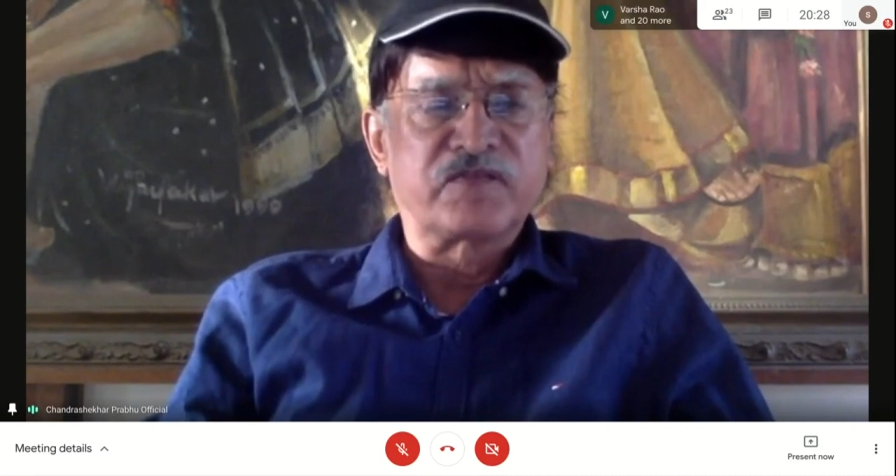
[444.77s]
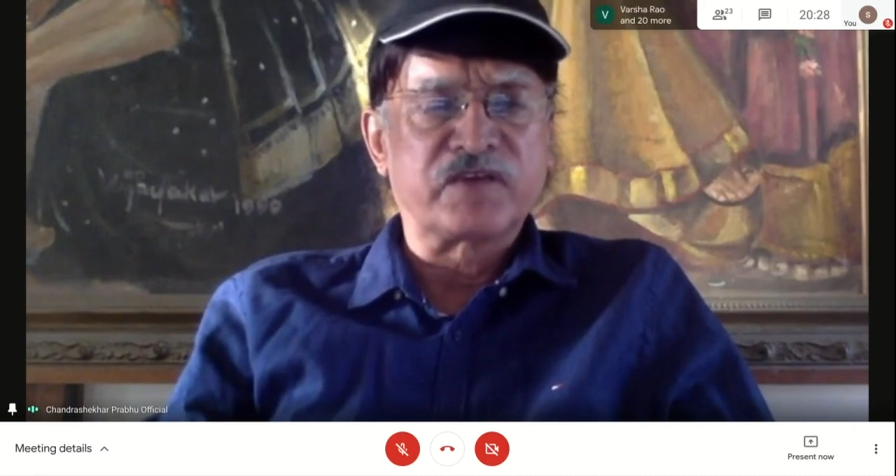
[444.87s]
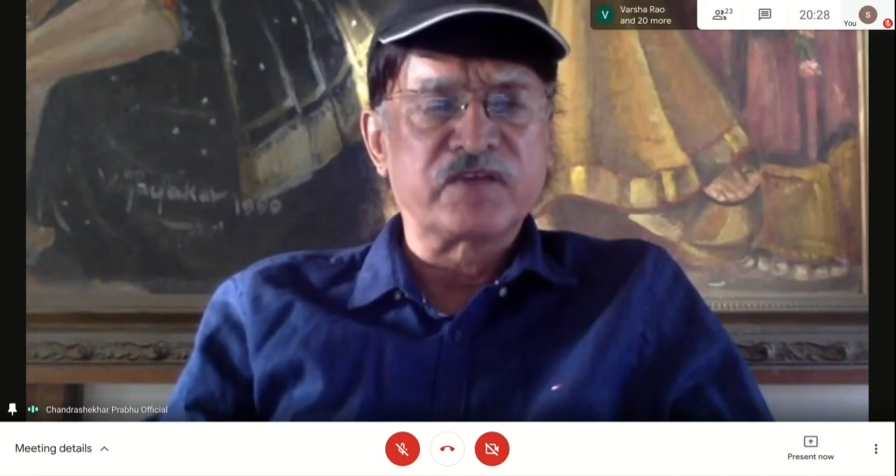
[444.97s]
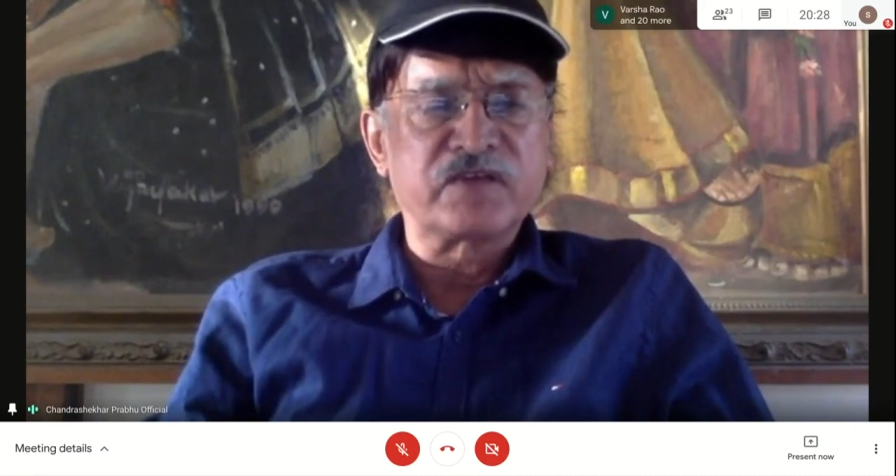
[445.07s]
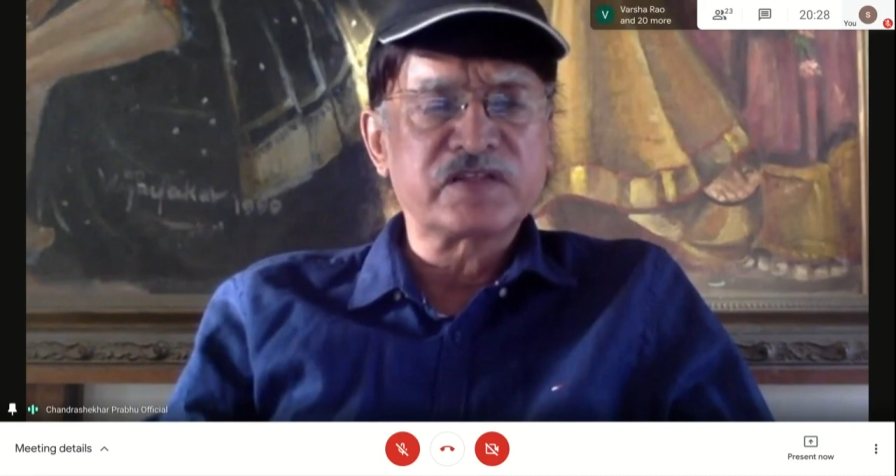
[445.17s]

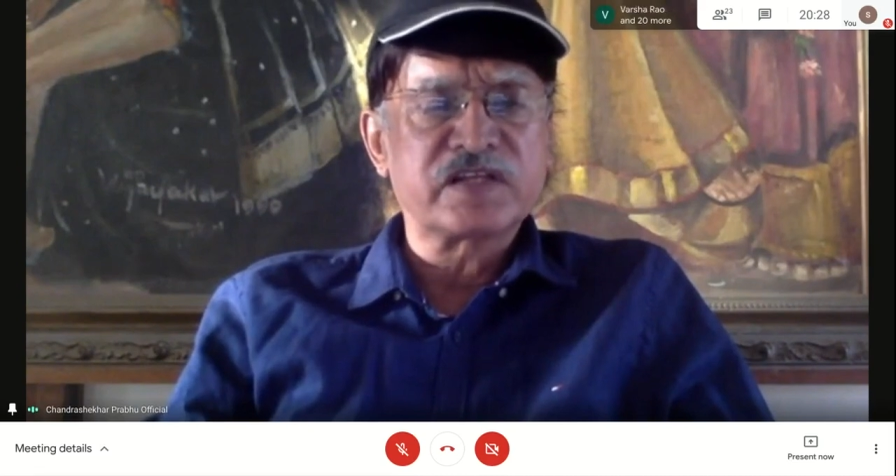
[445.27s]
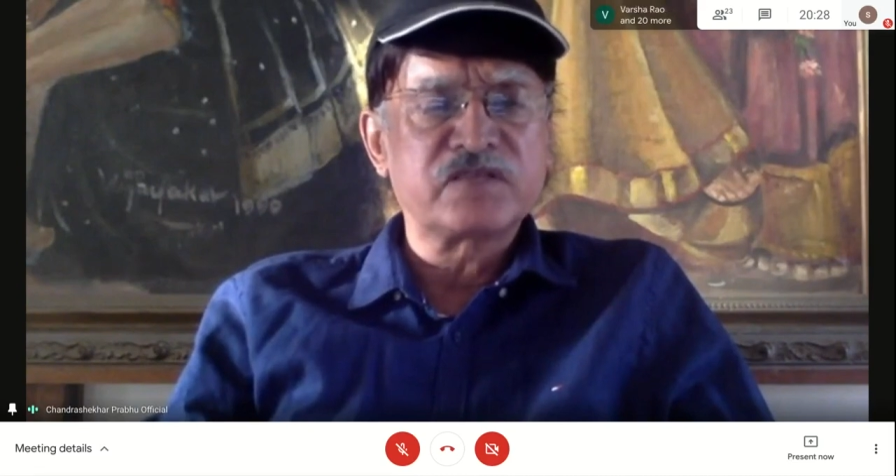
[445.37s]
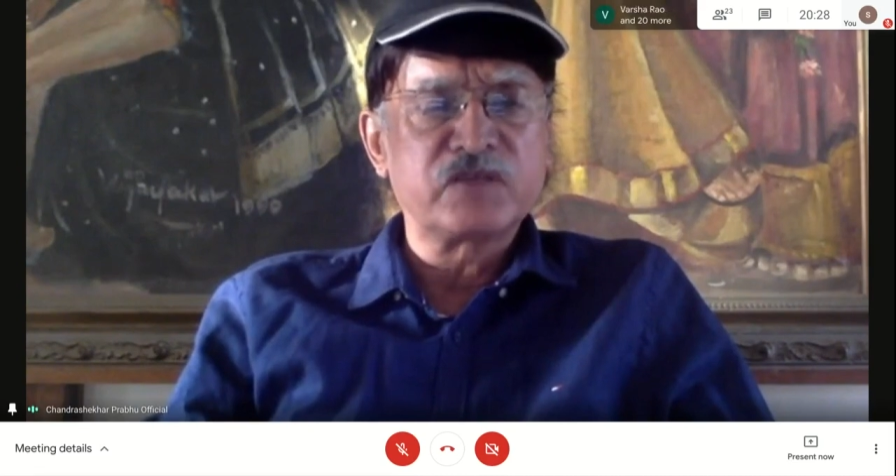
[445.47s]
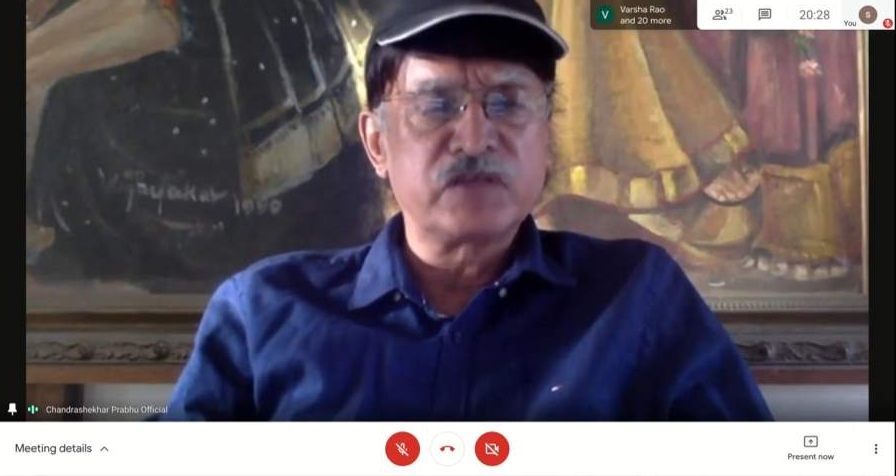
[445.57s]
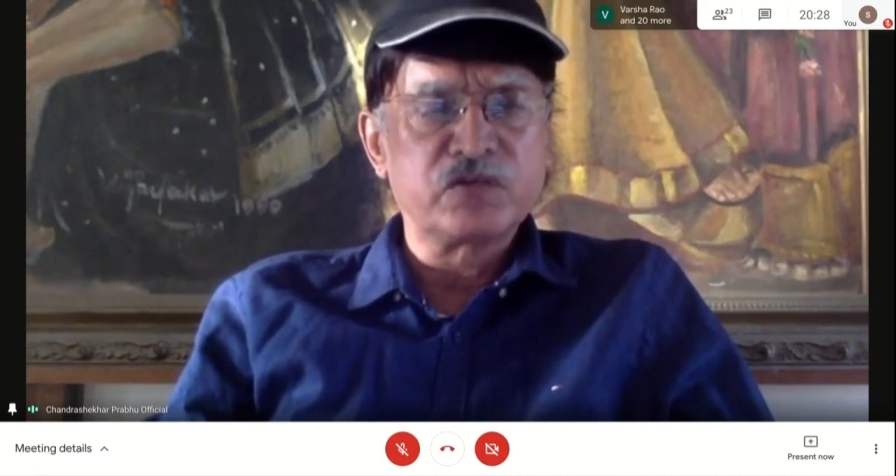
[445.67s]
affidavits
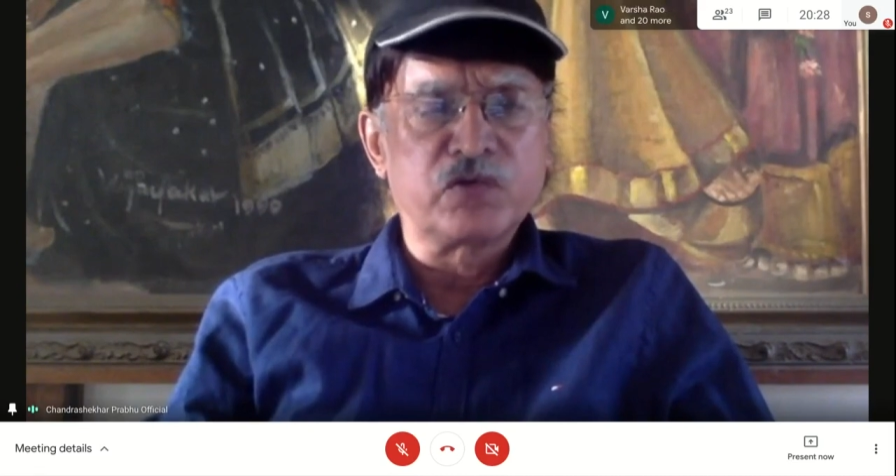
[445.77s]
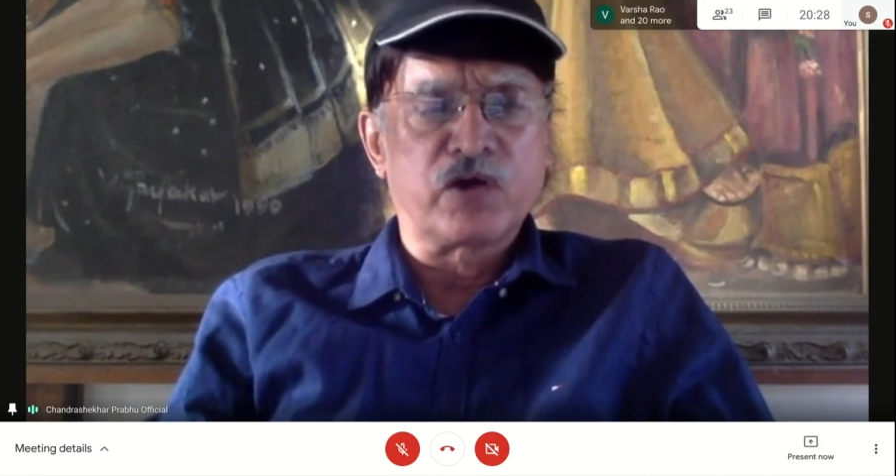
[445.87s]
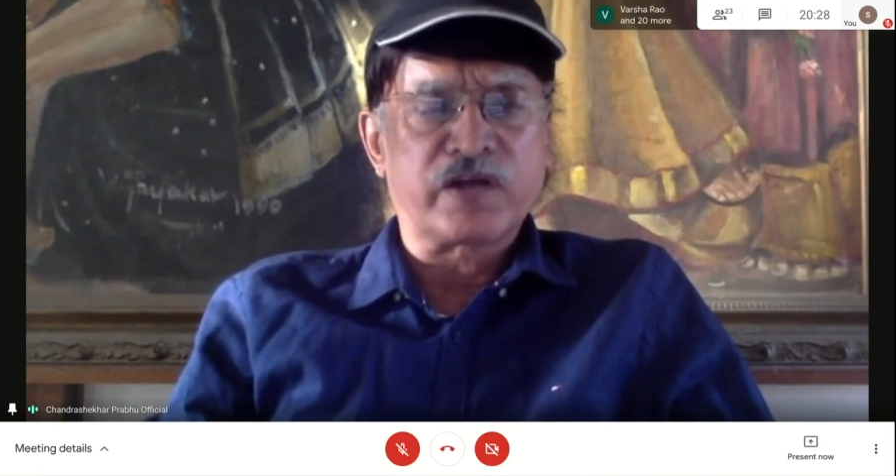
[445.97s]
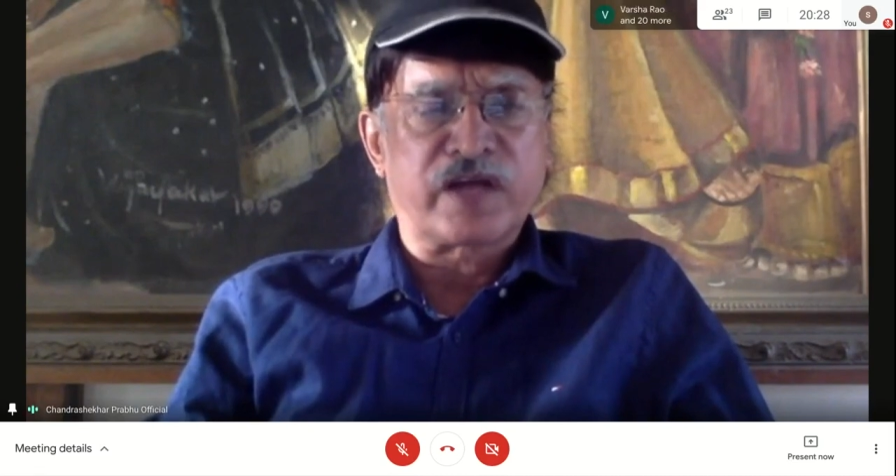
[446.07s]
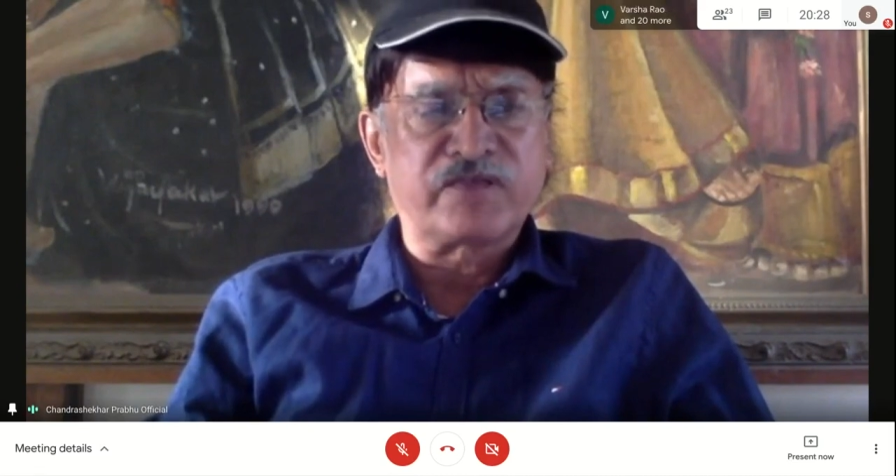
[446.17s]
that we do
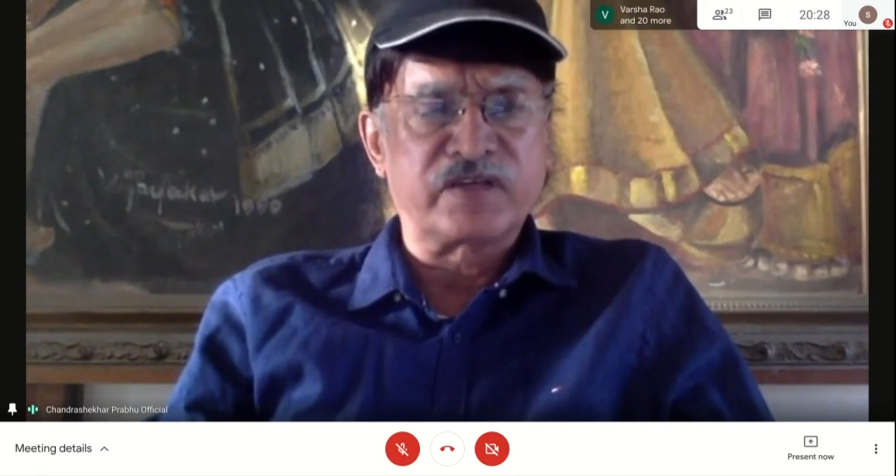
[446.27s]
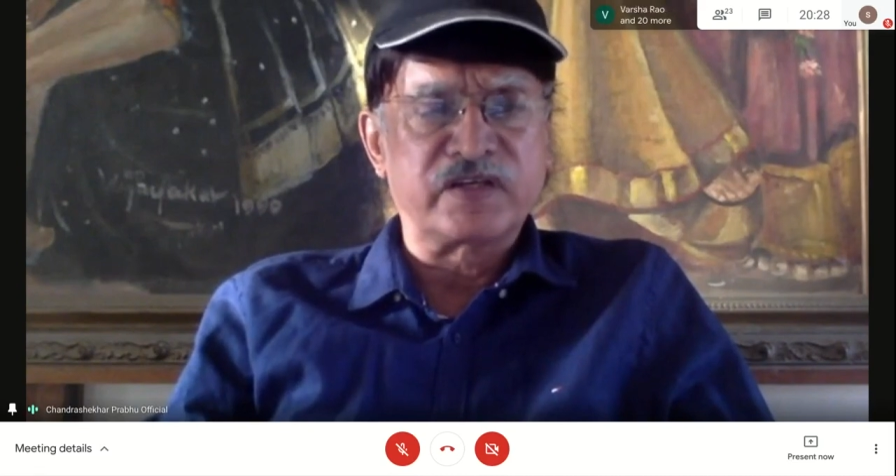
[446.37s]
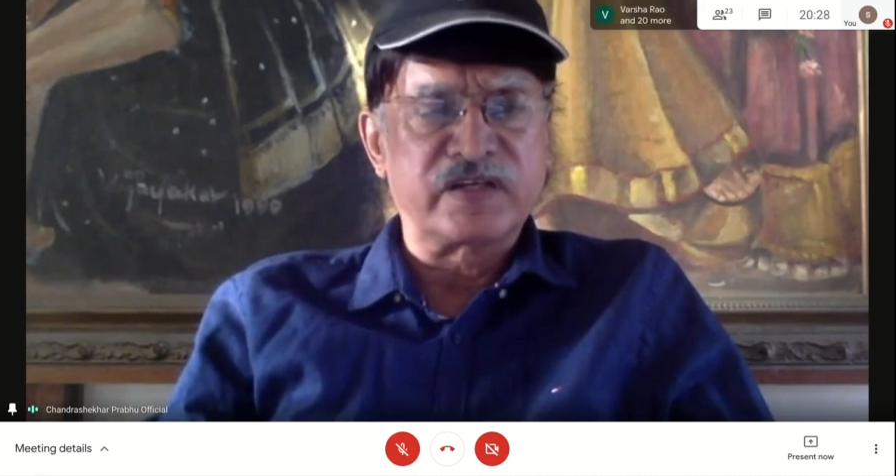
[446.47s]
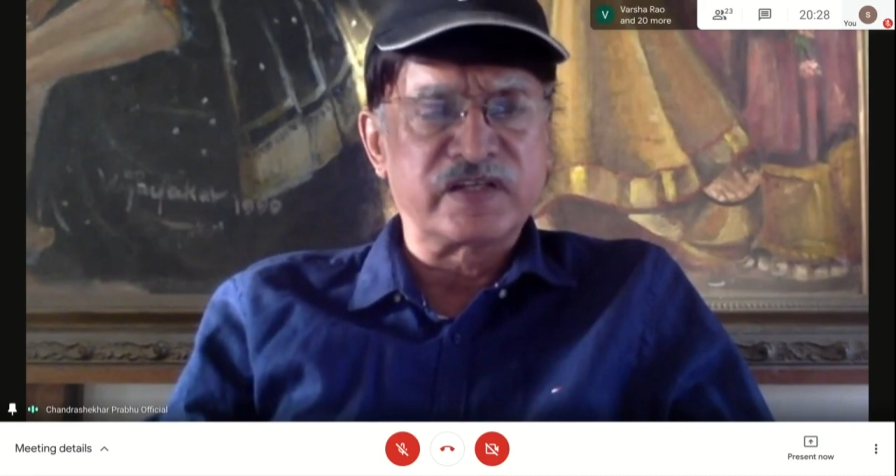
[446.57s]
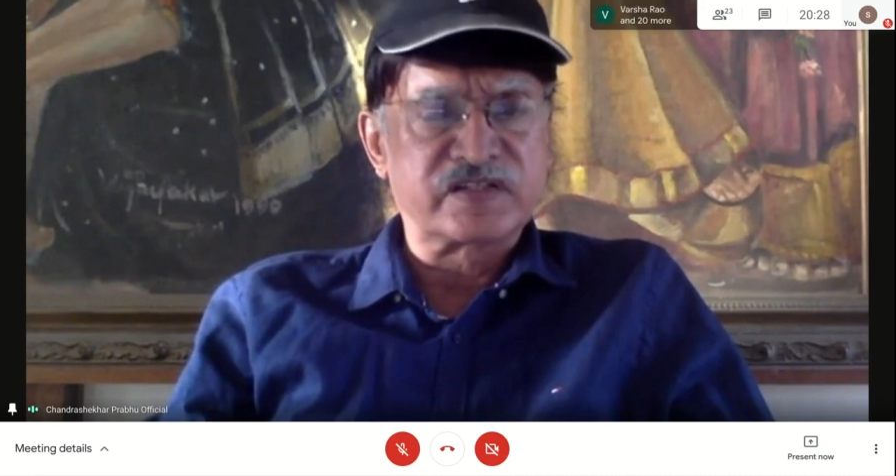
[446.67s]
not have
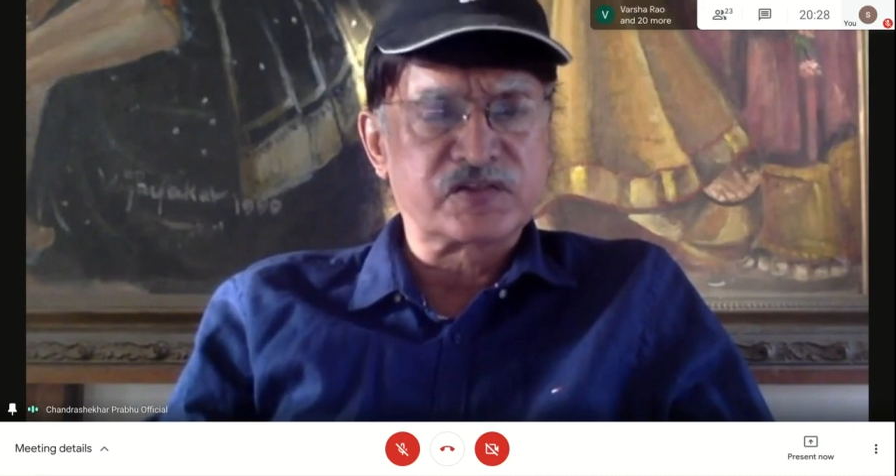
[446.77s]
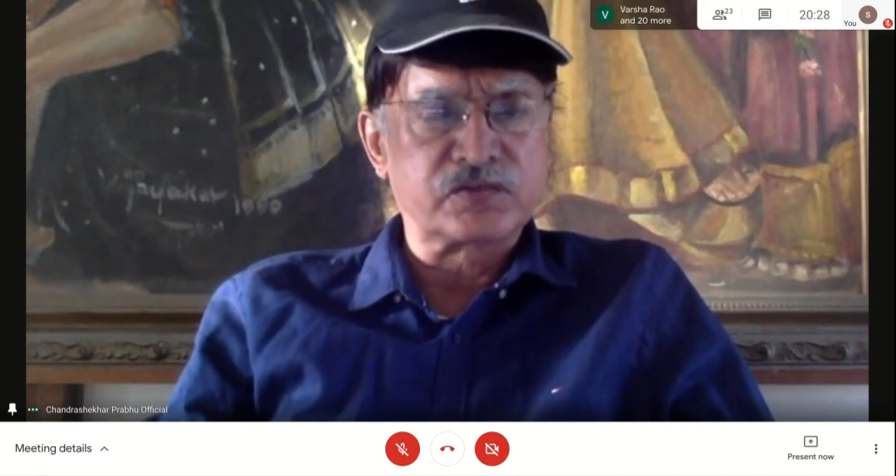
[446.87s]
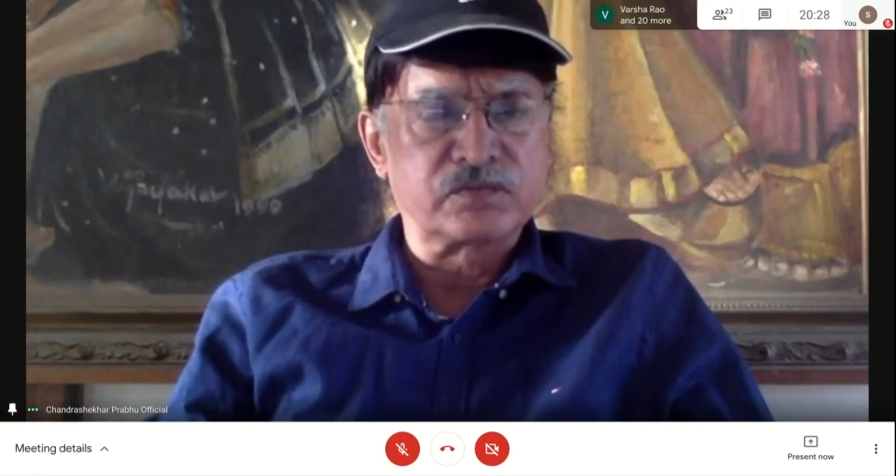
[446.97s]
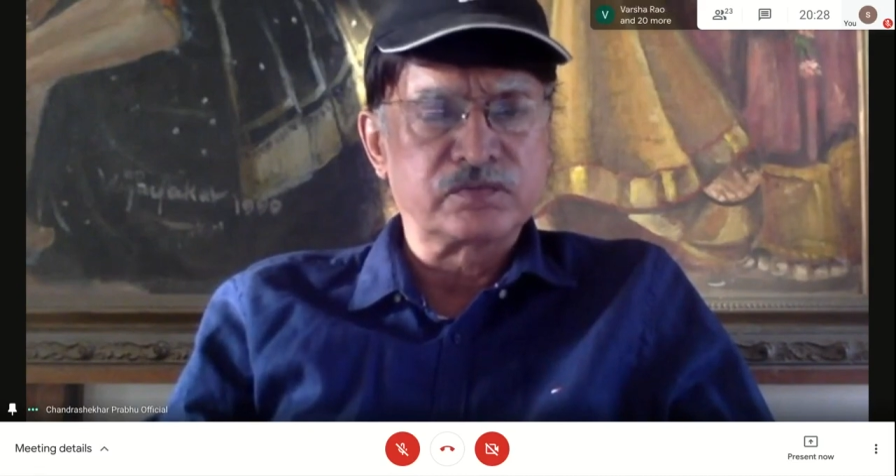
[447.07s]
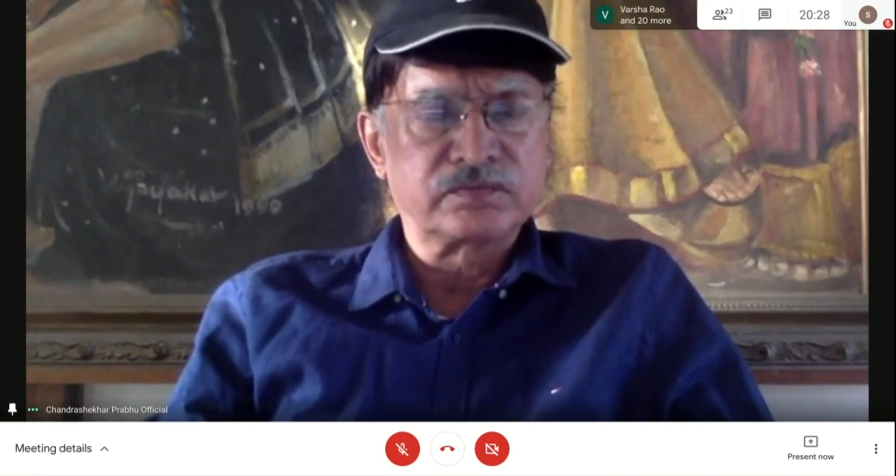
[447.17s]
the index
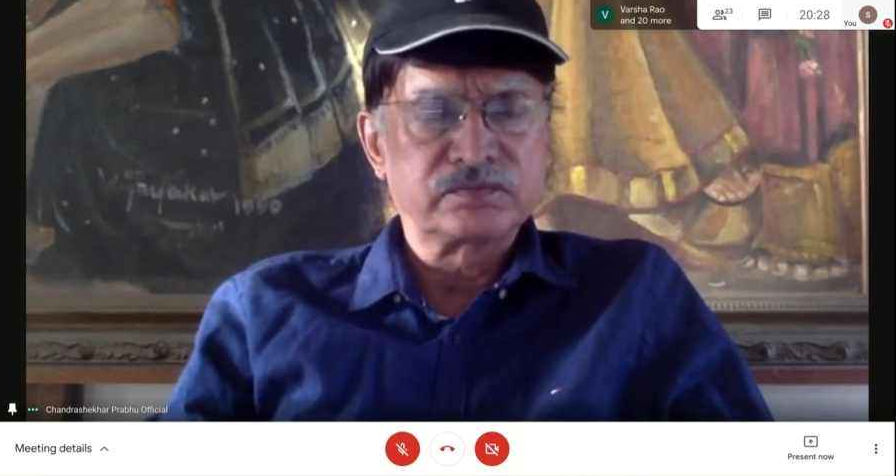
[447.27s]
too.